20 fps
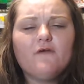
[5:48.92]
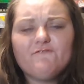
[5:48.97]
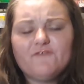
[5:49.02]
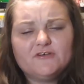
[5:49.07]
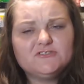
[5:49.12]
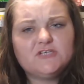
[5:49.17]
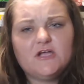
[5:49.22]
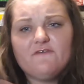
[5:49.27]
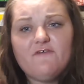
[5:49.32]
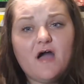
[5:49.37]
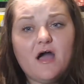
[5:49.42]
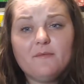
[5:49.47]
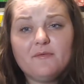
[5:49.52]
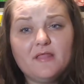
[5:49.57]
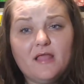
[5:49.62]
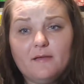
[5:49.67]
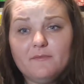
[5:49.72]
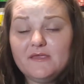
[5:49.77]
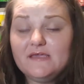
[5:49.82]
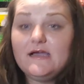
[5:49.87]
First off,
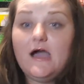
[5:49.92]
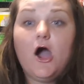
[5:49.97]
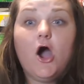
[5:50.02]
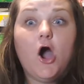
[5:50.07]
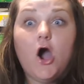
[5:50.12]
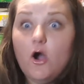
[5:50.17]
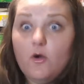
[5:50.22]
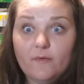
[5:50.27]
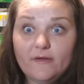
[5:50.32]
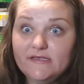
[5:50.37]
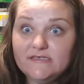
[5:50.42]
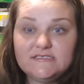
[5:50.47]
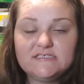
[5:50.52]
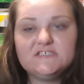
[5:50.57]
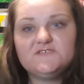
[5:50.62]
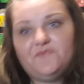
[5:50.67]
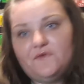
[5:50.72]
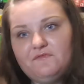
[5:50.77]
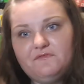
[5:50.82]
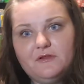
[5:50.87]
Hobby Lobby always
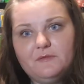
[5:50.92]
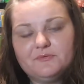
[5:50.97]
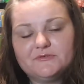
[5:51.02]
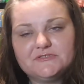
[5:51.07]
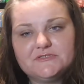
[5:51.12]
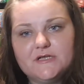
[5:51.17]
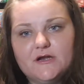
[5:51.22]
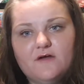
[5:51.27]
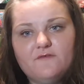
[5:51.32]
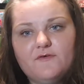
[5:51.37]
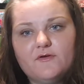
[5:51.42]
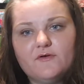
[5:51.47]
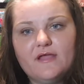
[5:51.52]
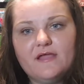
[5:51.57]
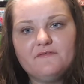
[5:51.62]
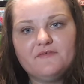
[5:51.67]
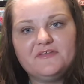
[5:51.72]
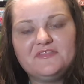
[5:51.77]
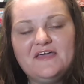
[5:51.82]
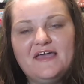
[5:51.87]
is 50% off on
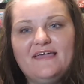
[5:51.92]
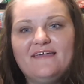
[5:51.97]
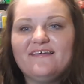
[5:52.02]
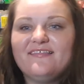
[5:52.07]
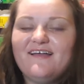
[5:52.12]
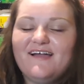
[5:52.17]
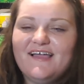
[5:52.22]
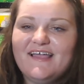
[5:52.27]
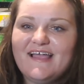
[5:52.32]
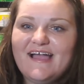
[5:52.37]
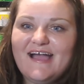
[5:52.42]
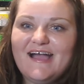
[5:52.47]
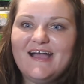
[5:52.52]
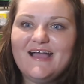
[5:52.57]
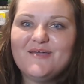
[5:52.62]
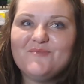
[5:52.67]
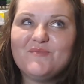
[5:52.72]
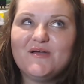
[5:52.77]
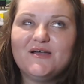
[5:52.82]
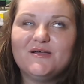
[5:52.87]
everything. Like,
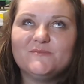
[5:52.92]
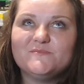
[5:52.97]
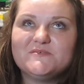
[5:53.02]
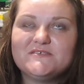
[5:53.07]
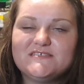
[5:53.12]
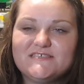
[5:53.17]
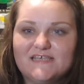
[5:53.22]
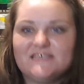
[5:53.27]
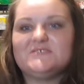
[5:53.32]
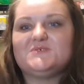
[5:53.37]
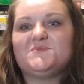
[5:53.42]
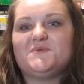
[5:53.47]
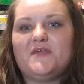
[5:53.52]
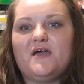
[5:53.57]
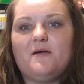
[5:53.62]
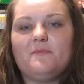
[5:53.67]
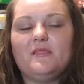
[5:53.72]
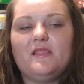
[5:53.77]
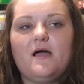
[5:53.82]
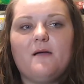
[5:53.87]
I'm obsessed with
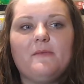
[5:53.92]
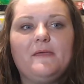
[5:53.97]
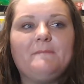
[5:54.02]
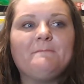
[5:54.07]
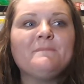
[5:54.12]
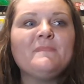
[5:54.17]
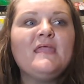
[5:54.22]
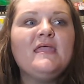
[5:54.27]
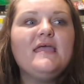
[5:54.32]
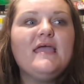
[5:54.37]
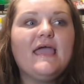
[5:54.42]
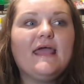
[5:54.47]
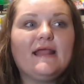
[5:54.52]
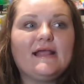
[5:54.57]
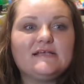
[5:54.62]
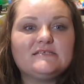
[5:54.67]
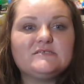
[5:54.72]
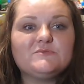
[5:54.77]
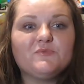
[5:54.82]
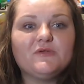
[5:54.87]
Hobby Lobby. And
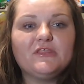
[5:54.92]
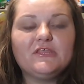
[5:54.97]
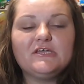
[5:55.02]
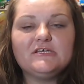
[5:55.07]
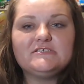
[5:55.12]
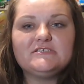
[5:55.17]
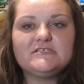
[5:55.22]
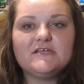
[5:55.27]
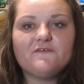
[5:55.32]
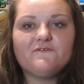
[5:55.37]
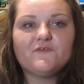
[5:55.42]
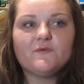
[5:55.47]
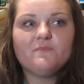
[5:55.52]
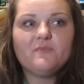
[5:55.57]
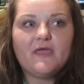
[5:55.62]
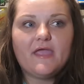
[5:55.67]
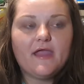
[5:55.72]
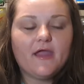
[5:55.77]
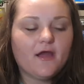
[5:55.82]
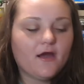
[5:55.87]
I got some really good stuff from
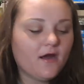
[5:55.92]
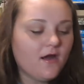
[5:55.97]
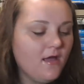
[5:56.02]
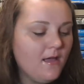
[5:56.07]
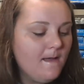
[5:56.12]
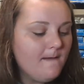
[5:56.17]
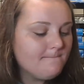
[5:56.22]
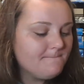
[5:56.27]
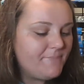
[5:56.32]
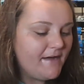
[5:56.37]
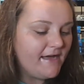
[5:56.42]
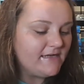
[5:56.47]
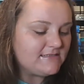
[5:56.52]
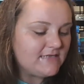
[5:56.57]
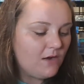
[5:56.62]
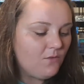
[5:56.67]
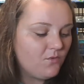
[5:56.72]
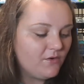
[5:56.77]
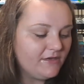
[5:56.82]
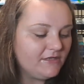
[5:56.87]
there, but
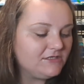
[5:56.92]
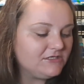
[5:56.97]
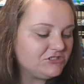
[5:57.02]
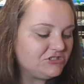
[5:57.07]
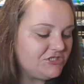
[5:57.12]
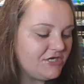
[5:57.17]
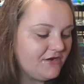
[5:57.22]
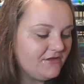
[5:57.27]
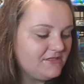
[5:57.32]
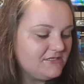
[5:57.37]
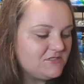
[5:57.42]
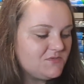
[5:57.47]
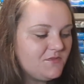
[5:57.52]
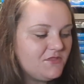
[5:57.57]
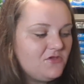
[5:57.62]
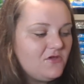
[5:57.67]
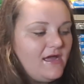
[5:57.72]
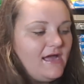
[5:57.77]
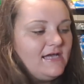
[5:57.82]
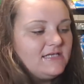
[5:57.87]
I wanted to share this with
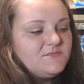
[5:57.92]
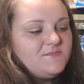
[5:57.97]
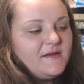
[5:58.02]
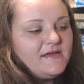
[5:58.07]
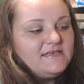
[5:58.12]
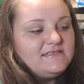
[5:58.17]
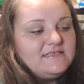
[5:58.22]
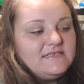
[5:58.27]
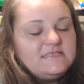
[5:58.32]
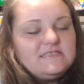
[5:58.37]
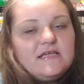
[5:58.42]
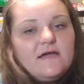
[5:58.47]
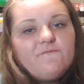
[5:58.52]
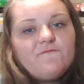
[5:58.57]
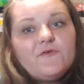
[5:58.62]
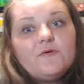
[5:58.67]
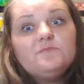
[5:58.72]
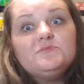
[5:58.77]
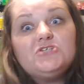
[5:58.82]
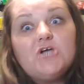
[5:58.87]
you guys because this come
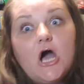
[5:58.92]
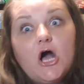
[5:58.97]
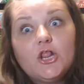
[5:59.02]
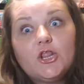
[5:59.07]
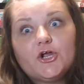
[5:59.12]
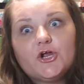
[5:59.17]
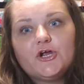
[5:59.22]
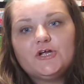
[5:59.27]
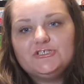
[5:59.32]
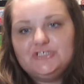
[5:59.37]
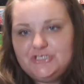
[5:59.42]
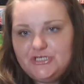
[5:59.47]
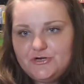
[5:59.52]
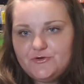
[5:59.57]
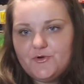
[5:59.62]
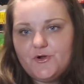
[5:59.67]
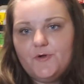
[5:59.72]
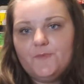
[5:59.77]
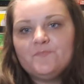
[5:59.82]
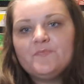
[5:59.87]
from Dollar
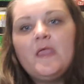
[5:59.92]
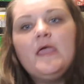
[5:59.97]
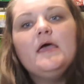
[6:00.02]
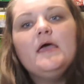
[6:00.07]
General.